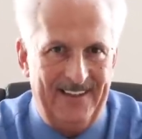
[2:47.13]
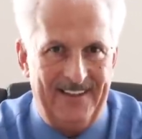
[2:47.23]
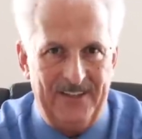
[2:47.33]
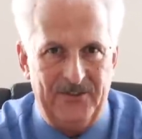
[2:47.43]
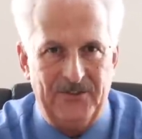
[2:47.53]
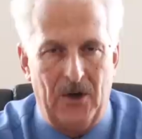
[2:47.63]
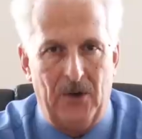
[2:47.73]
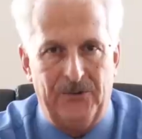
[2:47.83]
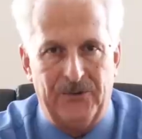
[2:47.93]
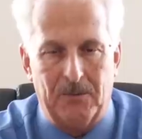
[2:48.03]
these
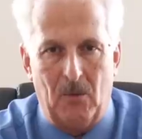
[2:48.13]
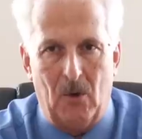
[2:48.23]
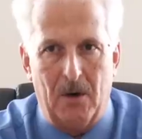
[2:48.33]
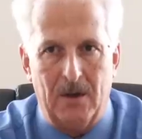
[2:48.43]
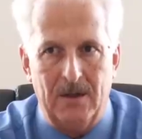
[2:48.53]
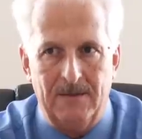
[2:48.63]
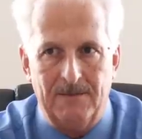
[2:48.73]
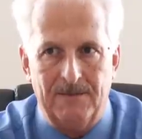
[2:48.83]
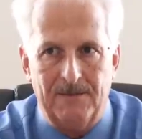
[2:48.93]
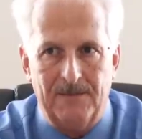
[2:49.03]
shows are more
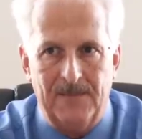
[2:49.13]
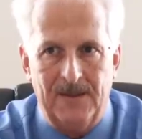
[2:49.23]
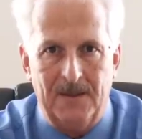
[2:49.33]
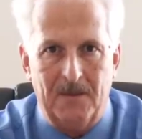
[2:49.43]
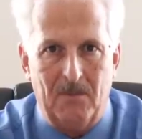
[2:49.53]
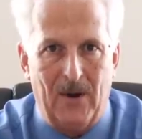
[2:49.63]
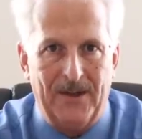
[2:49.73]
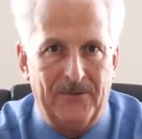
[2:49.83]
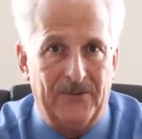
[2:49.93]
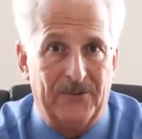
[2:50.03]

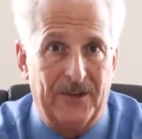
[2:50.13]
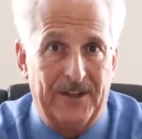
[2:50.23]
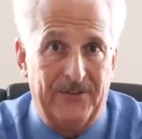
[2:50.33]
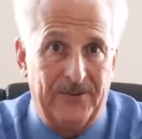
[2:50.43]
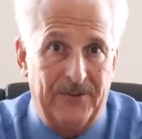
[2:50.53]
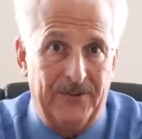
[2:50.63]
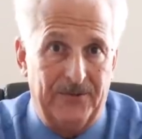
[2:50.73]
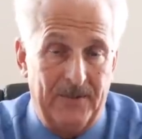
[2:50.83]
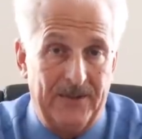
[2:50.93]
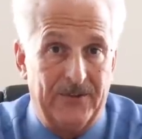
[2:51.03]
bread and circus, so
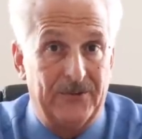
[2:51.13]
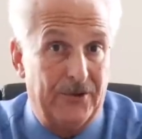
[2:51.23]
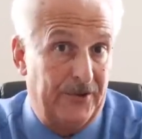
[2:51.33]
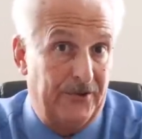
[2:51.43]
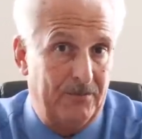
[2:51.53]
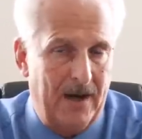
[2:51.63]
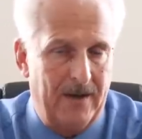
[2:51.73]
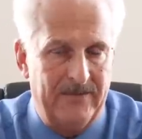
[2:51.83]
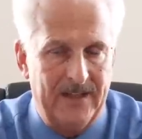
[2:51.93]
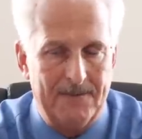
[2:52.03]
this would be the circus
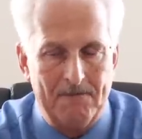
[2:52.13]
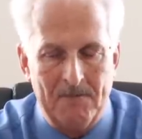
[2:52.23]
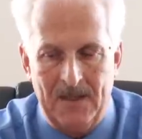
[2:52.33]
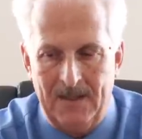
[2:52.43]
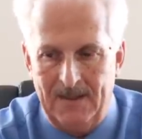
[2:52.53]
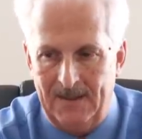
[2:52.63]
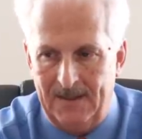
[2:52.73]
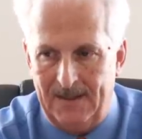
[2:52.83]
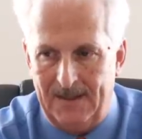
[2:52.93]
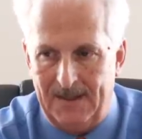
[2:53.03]
part of it.
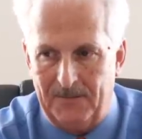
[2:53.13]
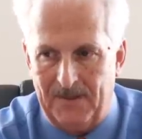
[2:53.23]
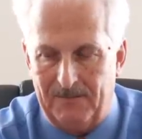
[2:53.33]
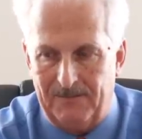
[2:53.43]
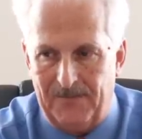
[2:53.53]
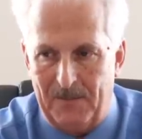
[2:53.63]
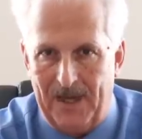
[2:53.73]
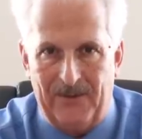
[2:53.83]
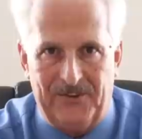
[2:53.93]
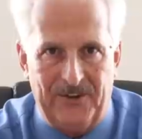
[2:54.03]
Um, the, the,
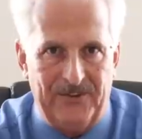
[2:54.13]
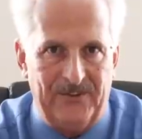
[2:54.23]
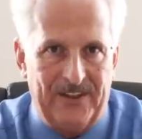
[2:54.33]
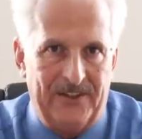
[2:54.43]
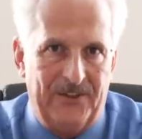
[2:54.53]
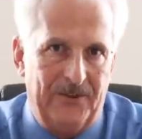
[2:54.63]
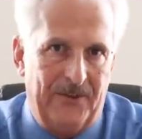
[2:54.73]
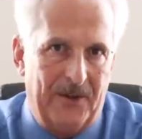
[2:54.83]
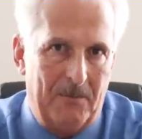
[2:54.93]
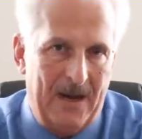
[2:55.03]
politicians get to do
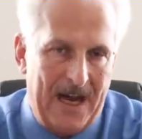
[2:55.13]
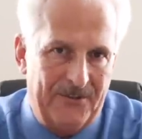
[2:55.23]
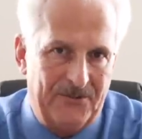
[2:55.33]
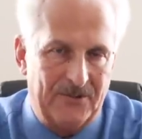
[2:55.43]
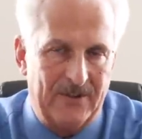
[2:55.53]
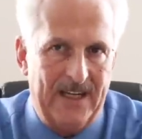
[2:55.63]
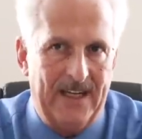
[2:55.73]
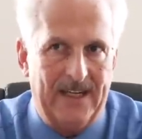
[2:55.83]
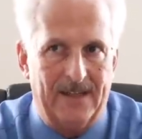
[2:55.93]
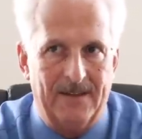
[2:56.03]
their
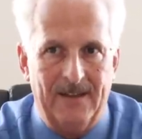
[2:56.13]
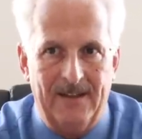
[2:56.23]
posturing and